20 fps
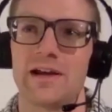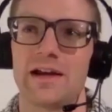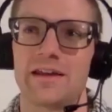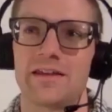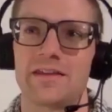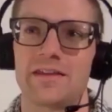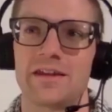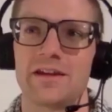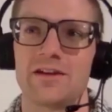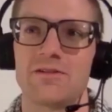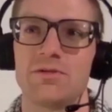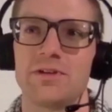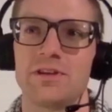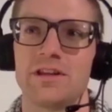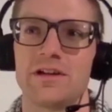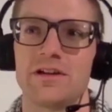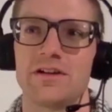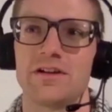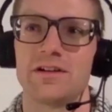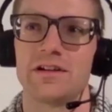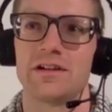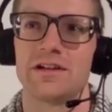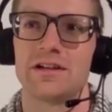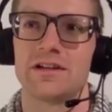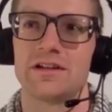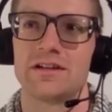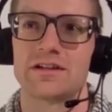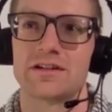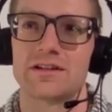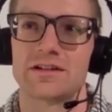I think when there
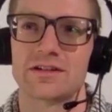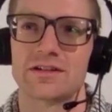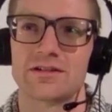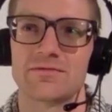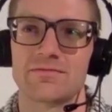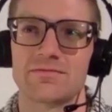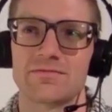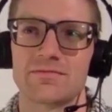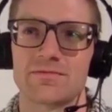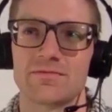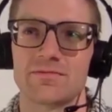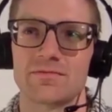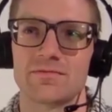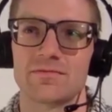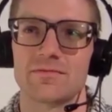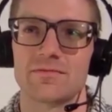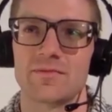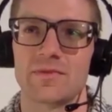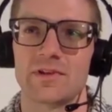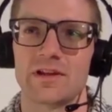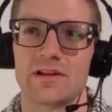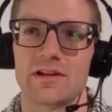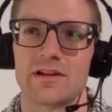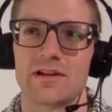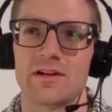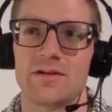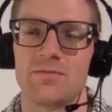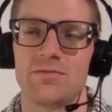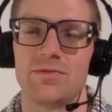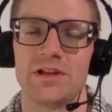is
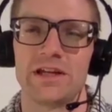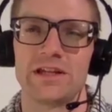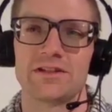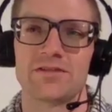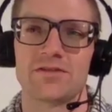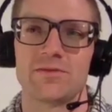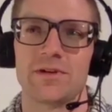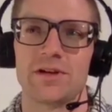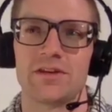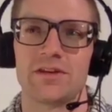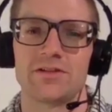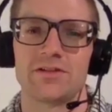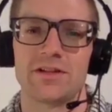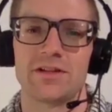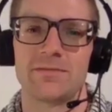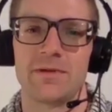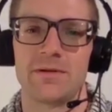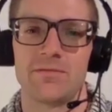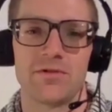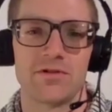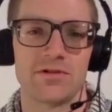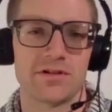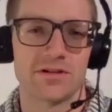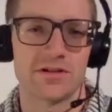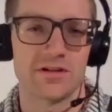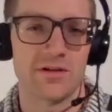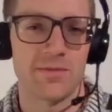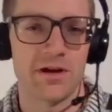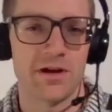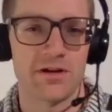complaints from other team
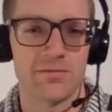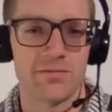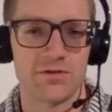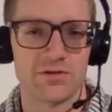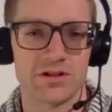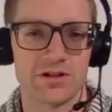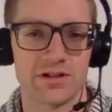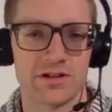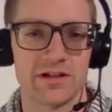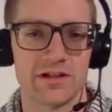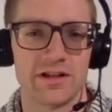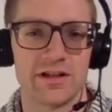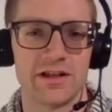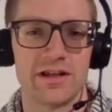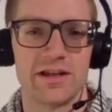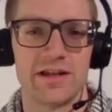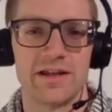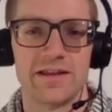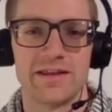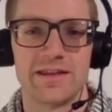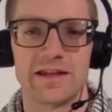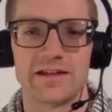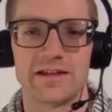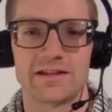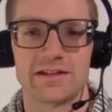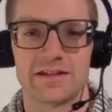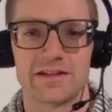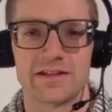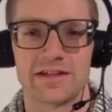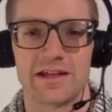members about a person,
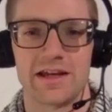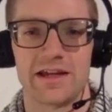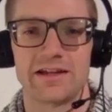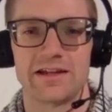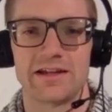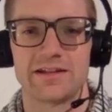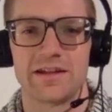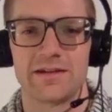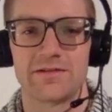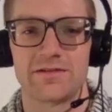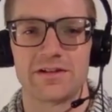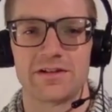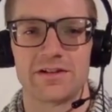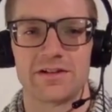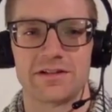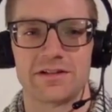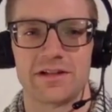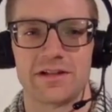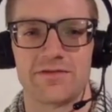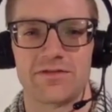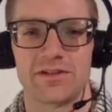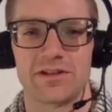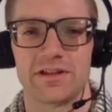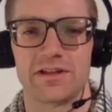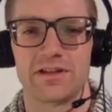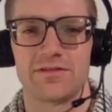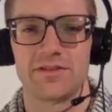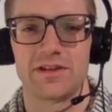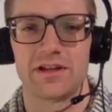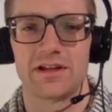that's the sign
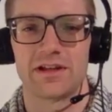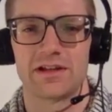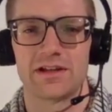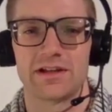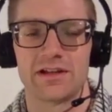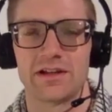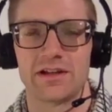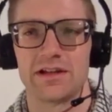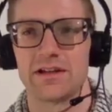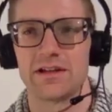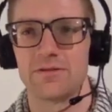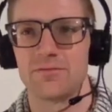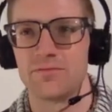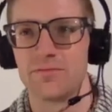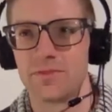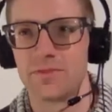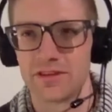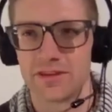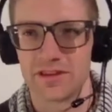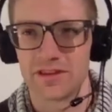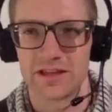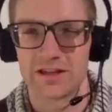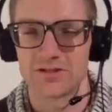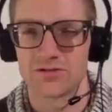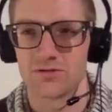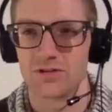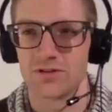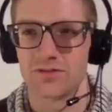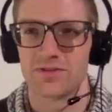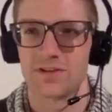definitely of like
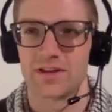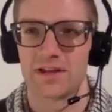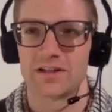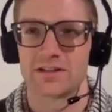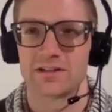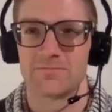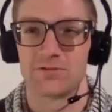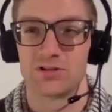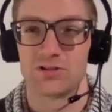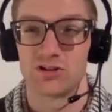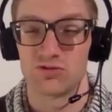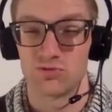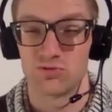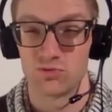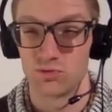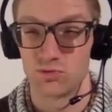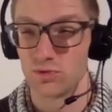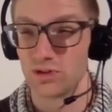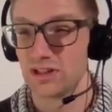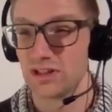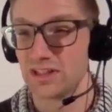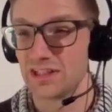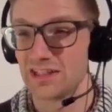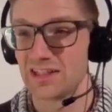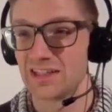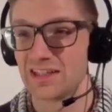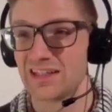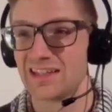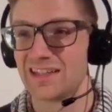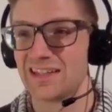things, or if like someone just
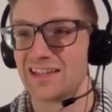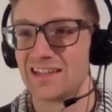really